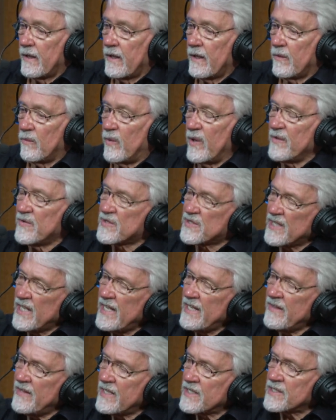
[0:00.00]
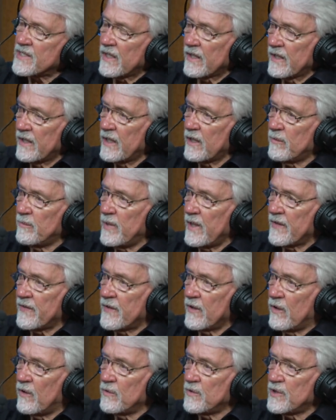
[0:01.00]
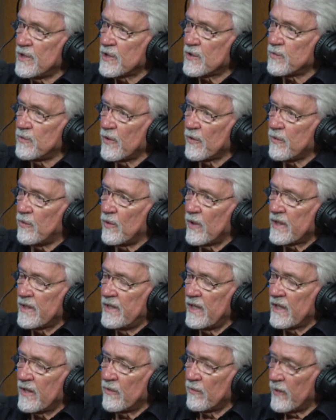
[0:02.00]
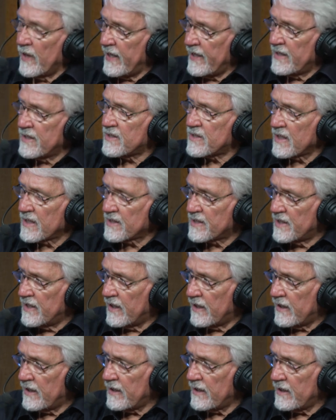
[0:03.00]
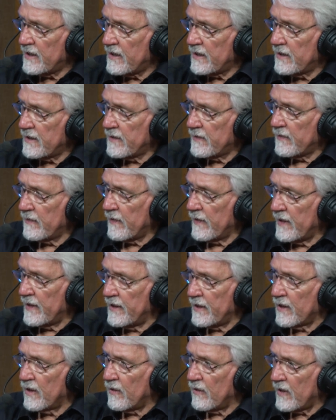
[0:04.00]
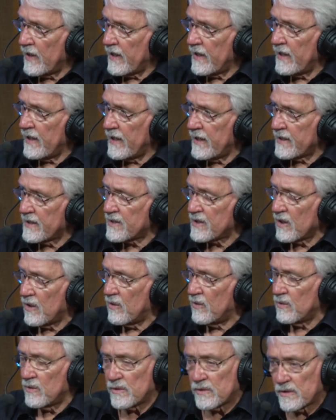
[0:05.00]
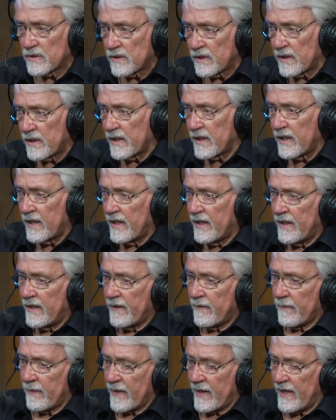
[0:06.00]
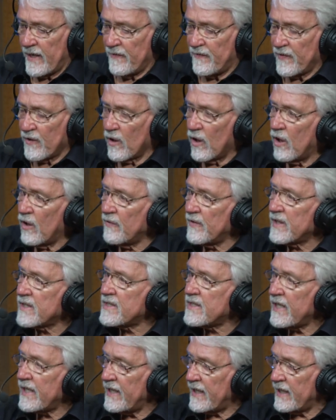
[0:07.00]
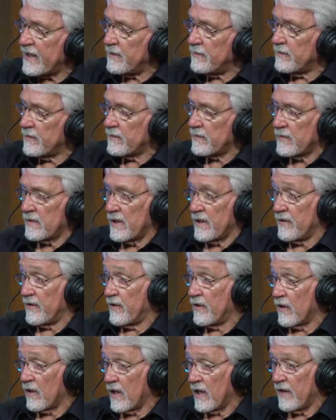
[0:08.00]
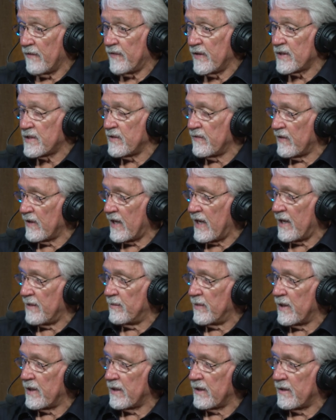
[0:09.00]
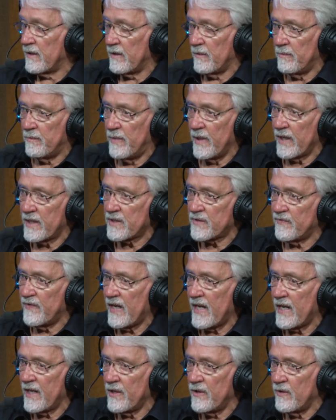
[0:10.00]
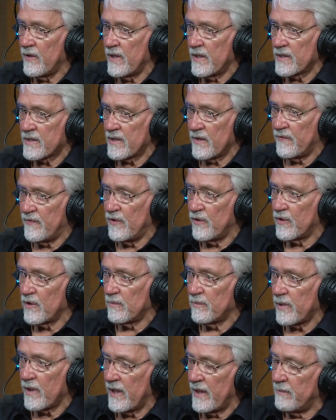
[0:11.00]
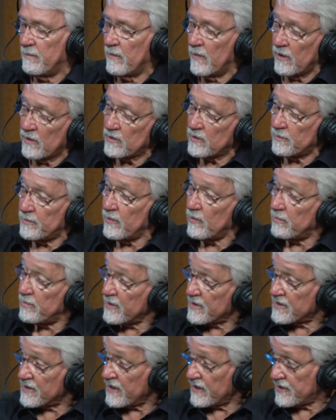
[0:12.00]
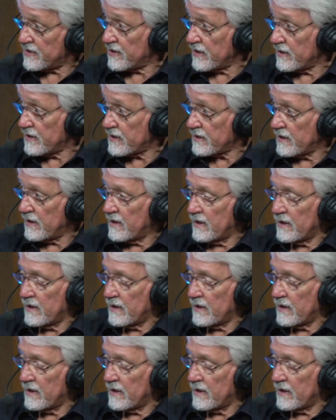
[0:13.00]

we've seen this a little bit though, just with what Dillon Radunz has done, you know, and, and so if you're on the team, you're an offensive lineman, the biggest value is if you can play multiple positions.